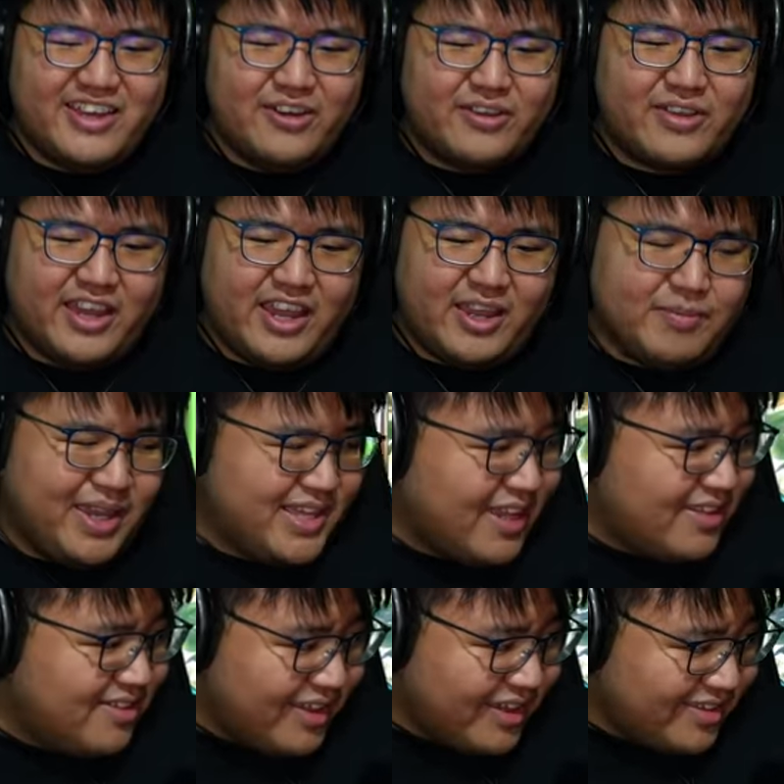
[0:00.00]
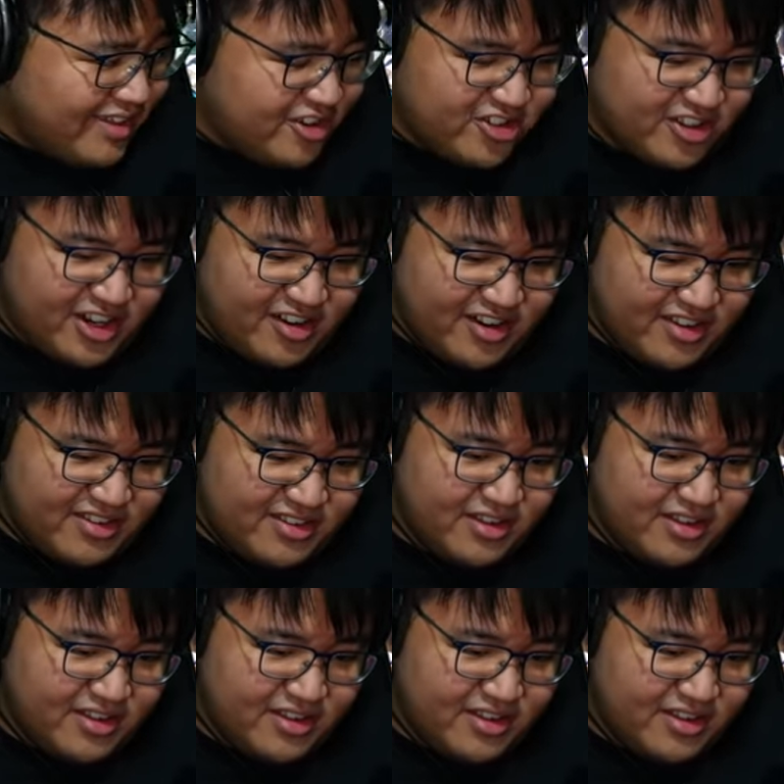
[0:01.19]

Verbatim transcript: Okay, make that six legendaries